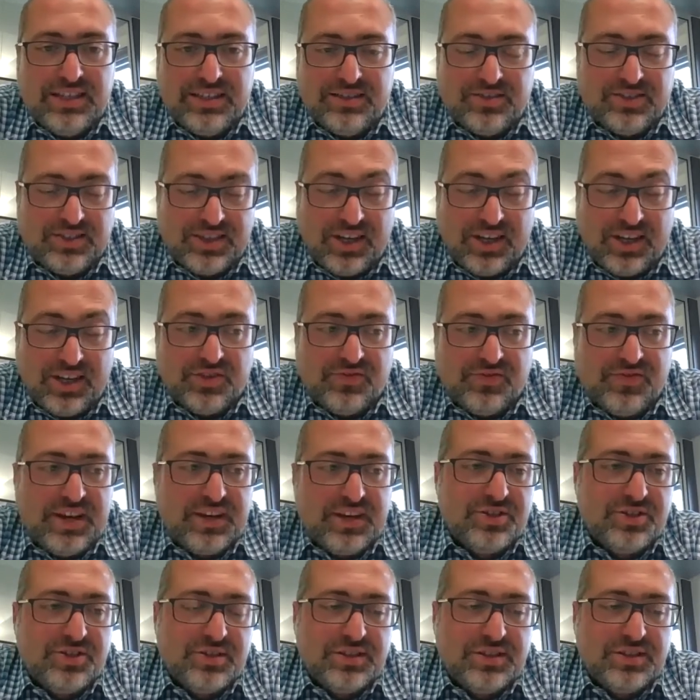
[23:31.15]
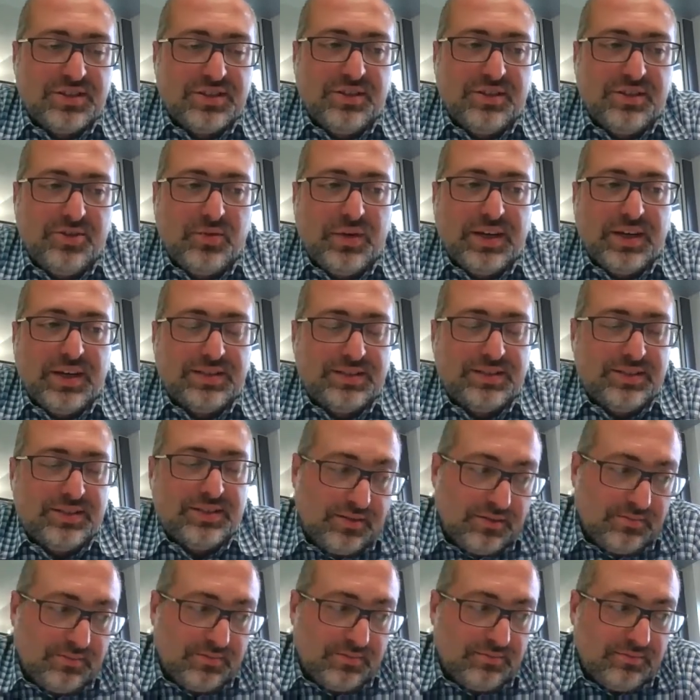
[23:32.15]
such ventures in the US
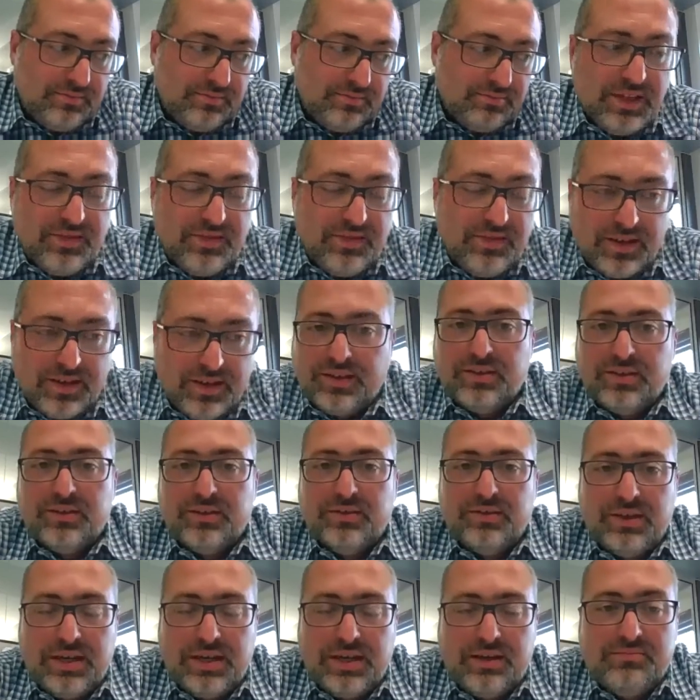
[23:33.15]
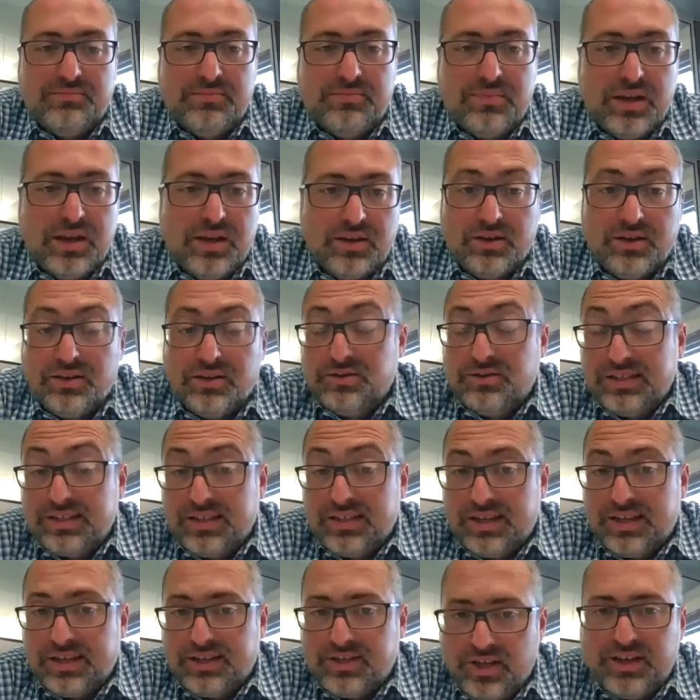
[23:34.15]
and even in other countries
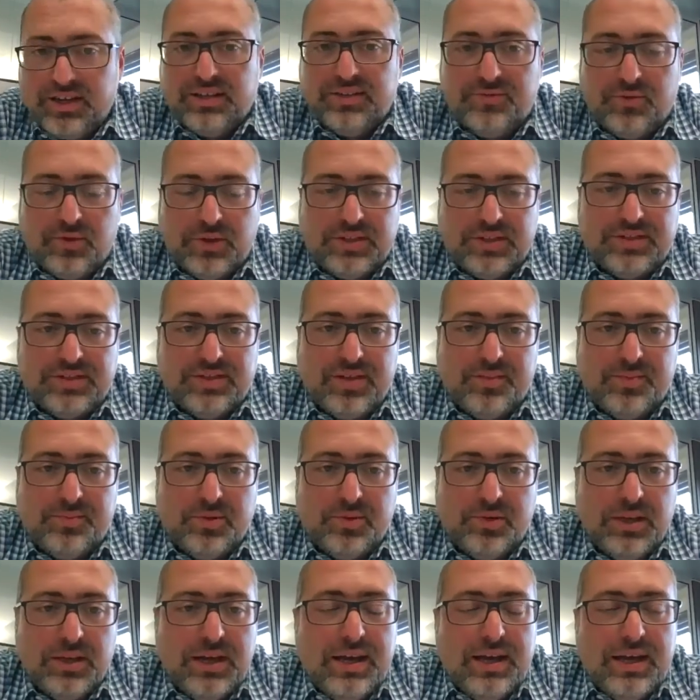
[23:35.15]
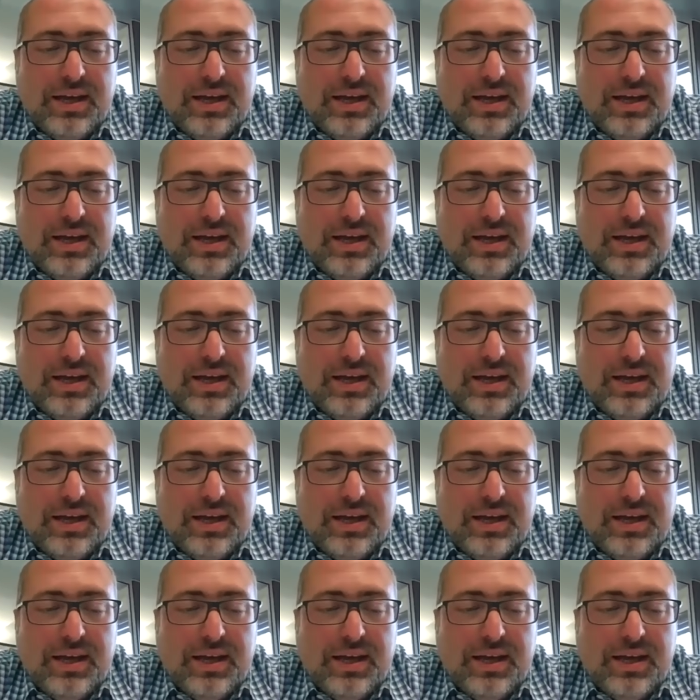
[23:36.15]
like China, for example.